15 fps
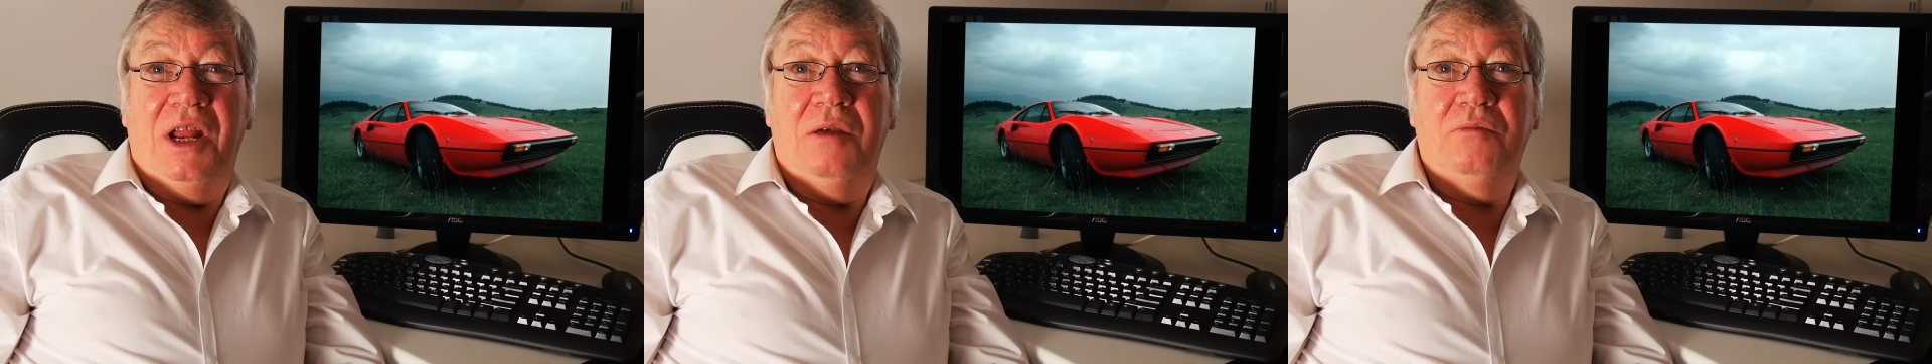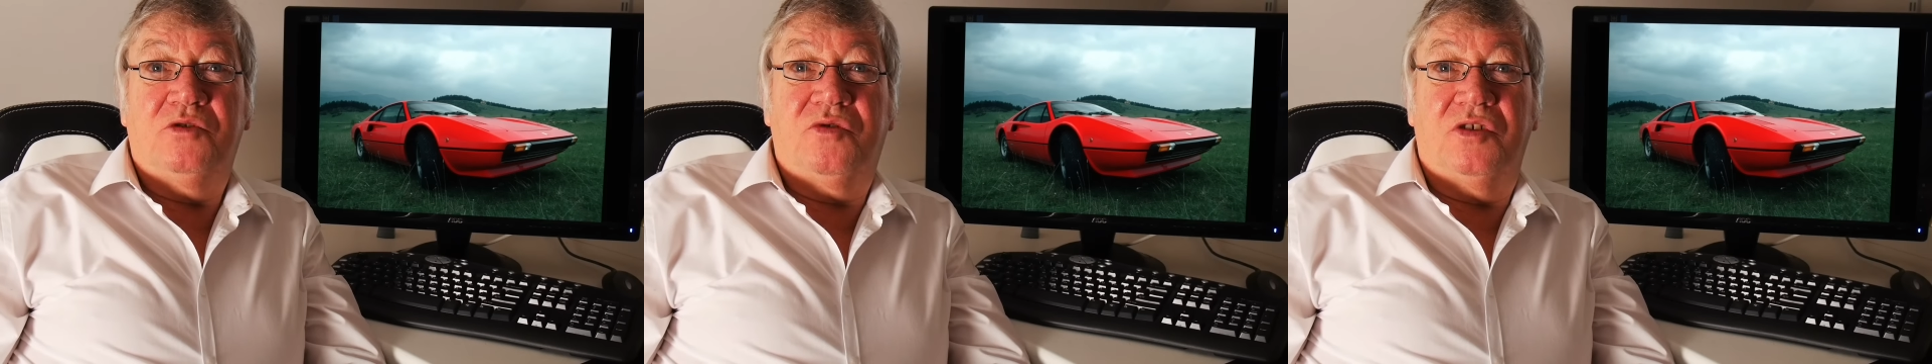
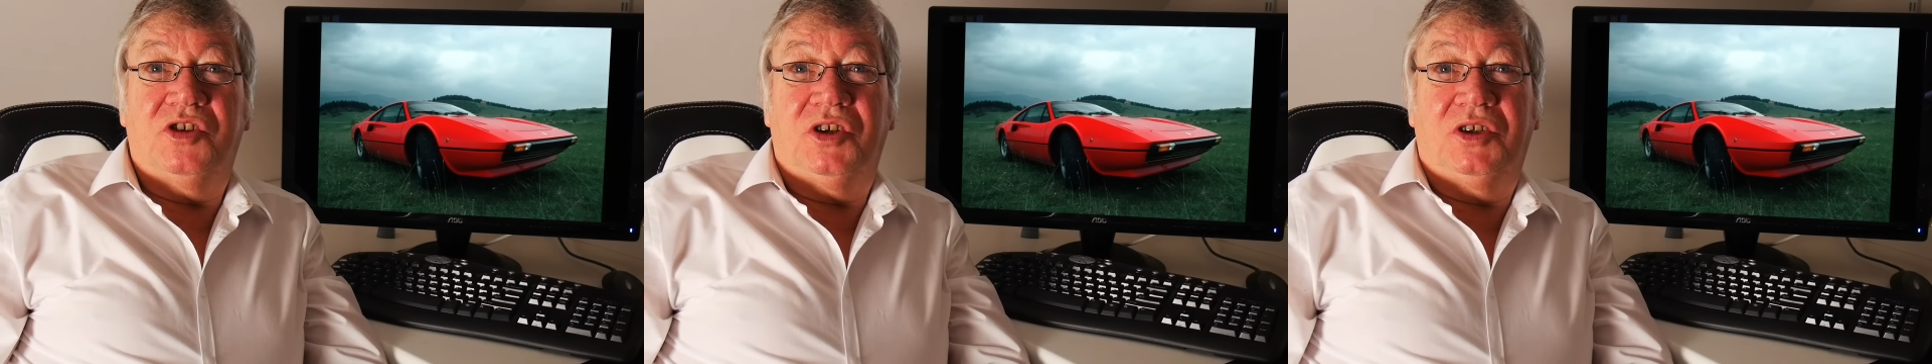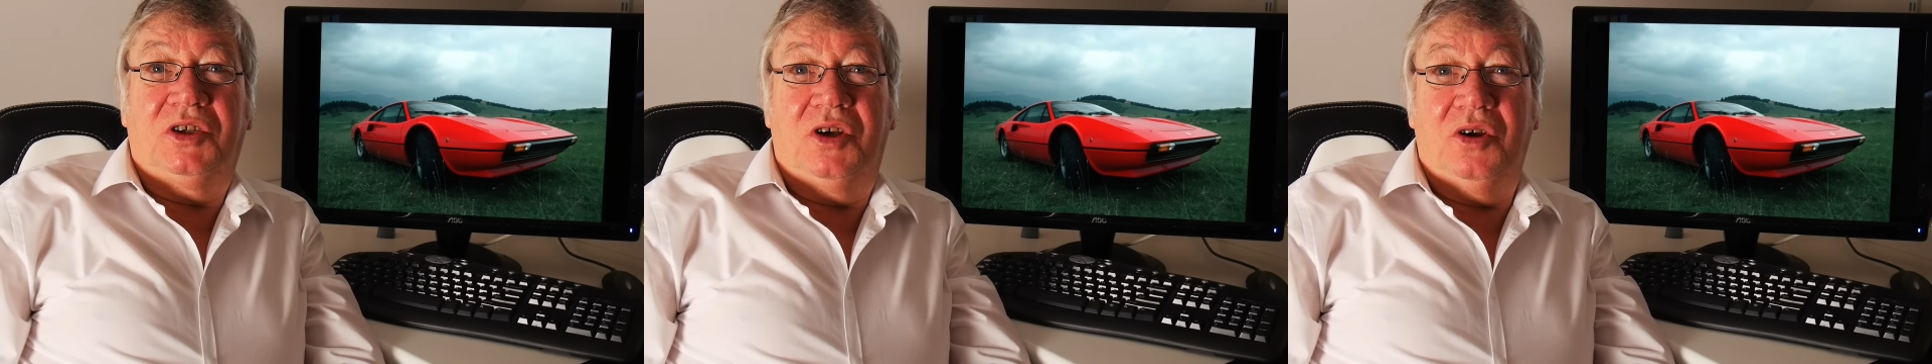name is
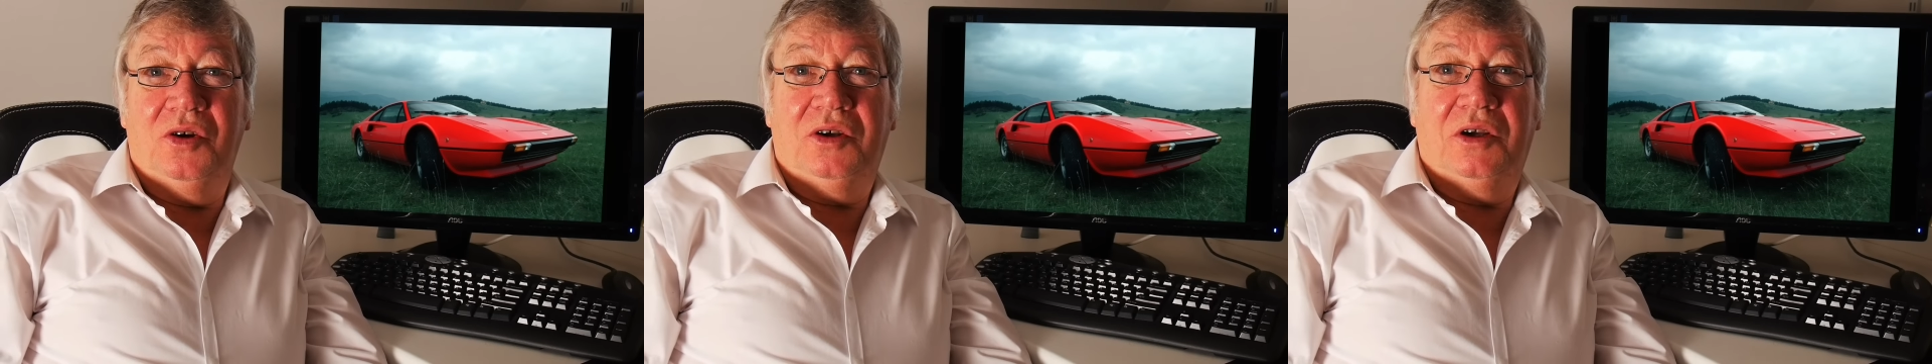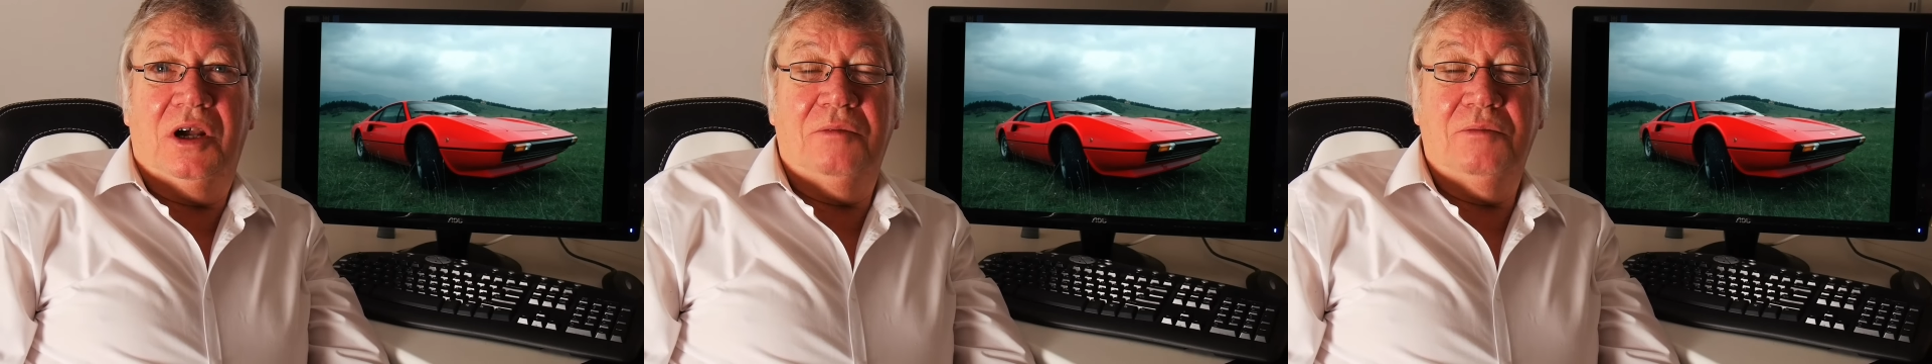Richard
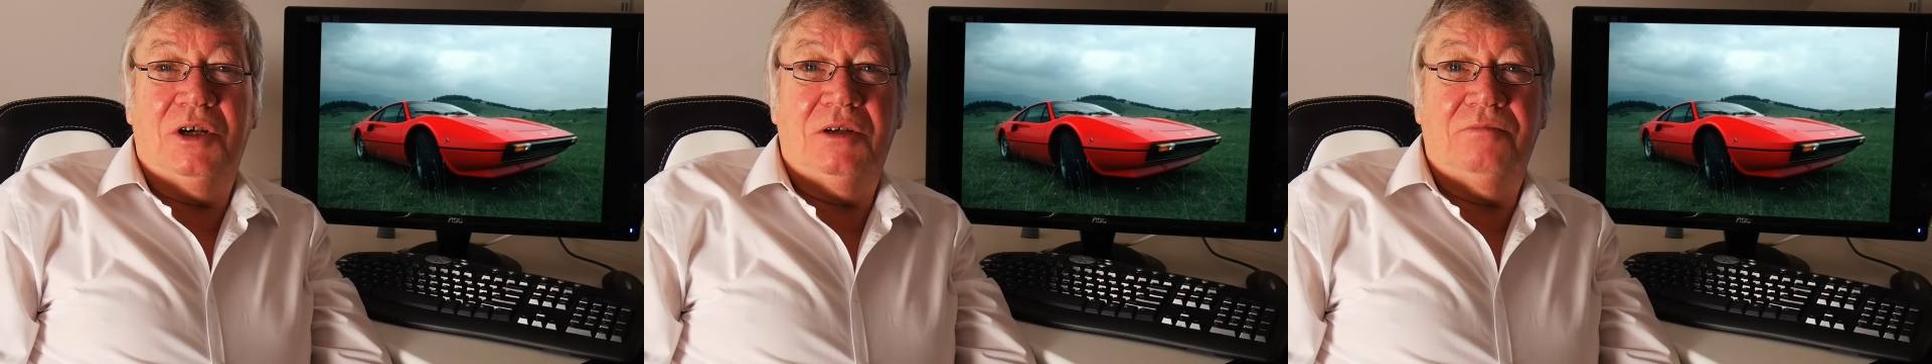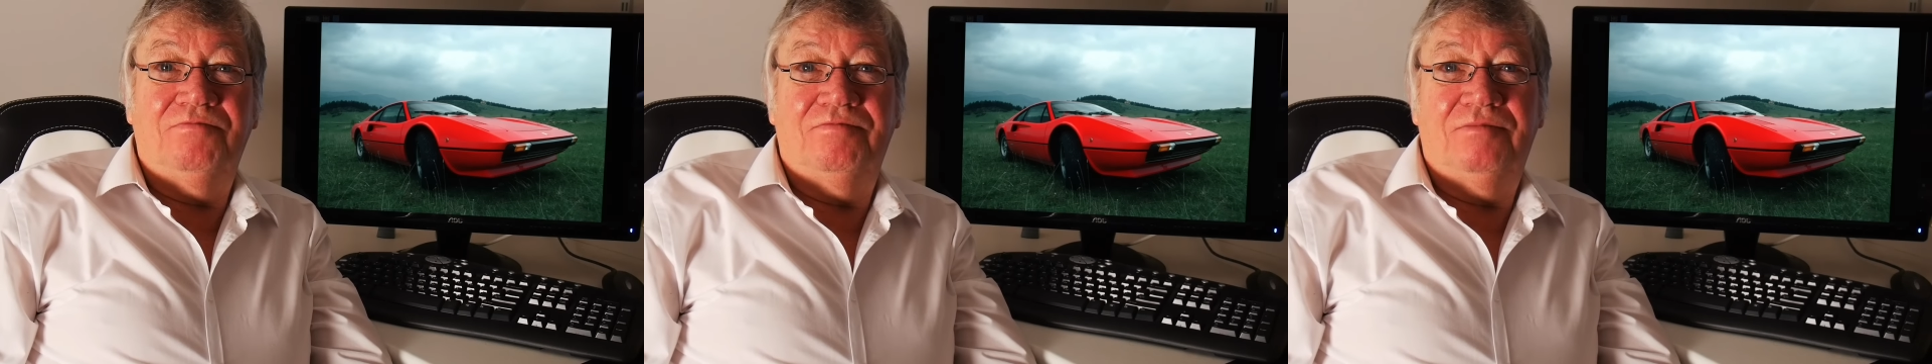Cook. I'm
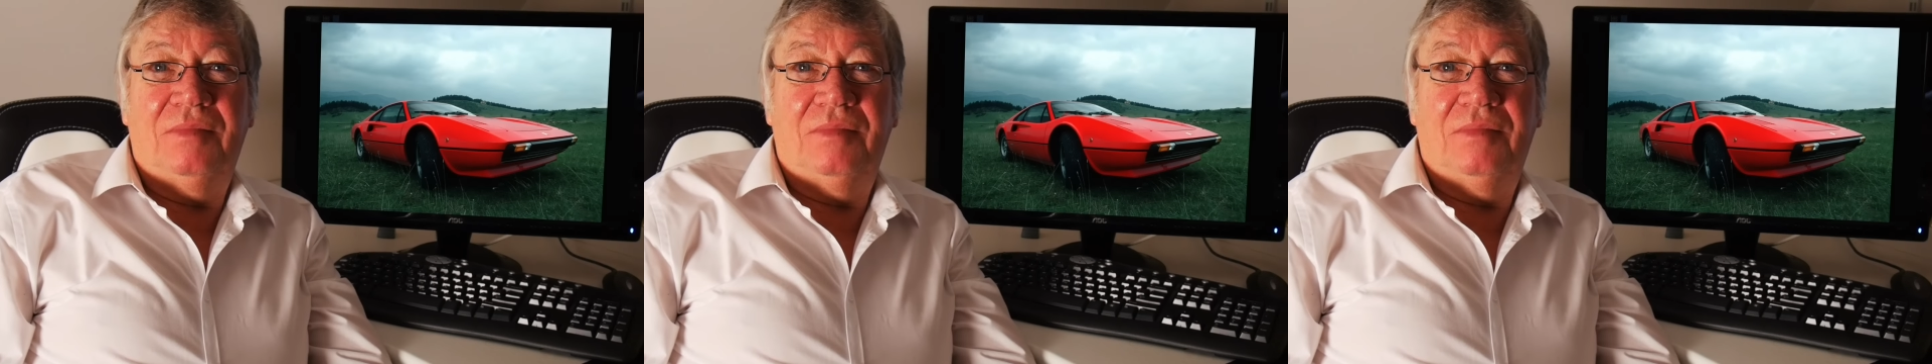an